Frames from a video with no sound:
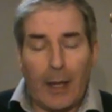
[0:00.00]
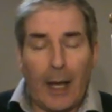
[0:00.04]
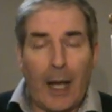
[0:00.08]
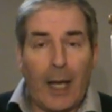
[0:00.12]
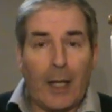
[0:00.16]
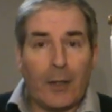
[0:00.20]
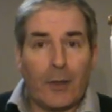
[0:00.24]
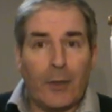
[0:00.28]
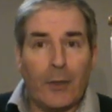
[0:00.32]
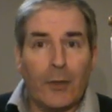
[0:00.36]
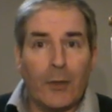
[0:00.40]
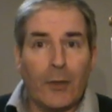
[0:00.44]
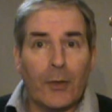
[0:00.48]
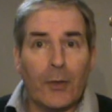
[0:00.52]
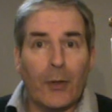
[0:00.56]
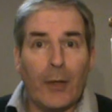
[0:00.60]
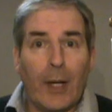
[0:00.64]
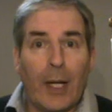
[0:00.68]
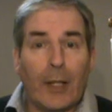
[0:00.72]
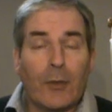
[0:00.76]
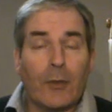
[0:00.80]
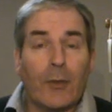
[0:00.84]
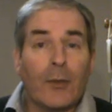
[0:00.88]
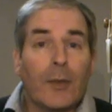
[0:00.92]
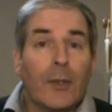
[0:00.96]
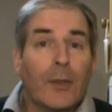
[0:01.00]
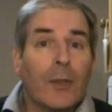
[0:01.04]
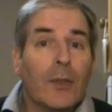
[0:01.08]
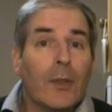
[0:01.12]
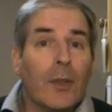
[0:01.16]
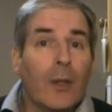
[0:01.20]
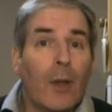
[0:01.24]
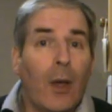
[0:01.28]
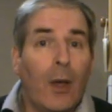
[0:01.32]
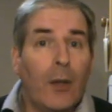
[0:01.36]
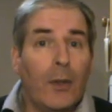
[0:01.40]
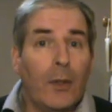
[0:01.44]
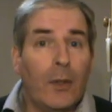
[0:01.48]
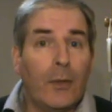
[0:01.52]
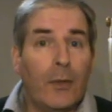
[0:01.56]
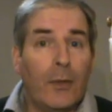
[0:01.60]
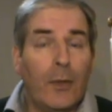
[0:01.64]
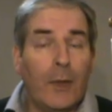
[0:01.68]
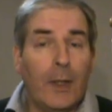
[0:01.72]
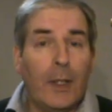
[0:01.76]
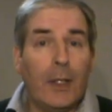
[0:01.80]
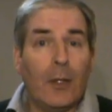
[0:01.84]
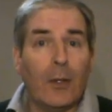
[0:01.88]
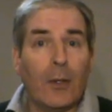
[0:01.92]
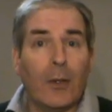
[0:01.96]
actors or actresses on this
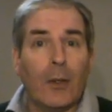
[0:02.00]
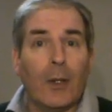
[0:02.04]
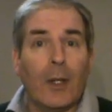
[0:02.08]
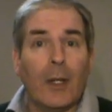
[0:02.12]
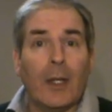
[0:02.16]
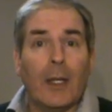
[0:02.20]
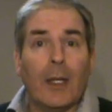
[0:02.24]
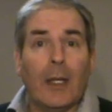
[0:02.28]
video